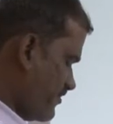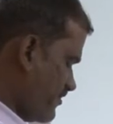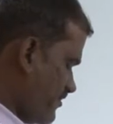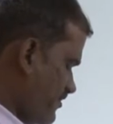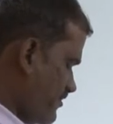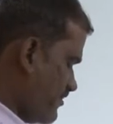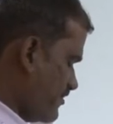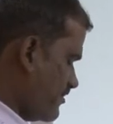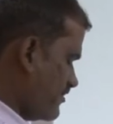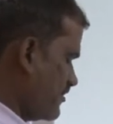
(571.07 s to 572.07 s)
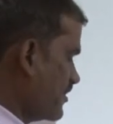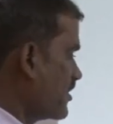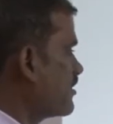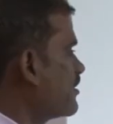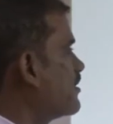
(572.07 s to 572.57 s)

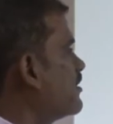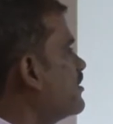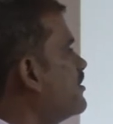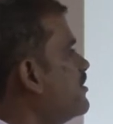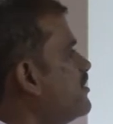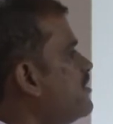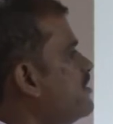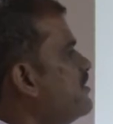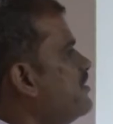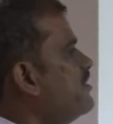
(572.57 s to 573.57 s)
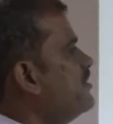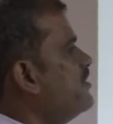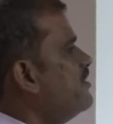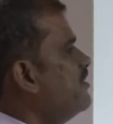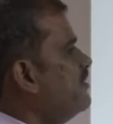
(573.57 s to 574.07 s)

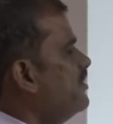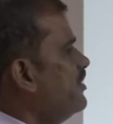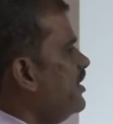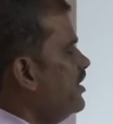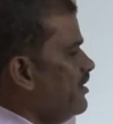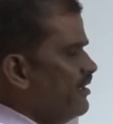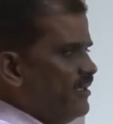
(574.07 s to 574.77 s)
Nothing is said.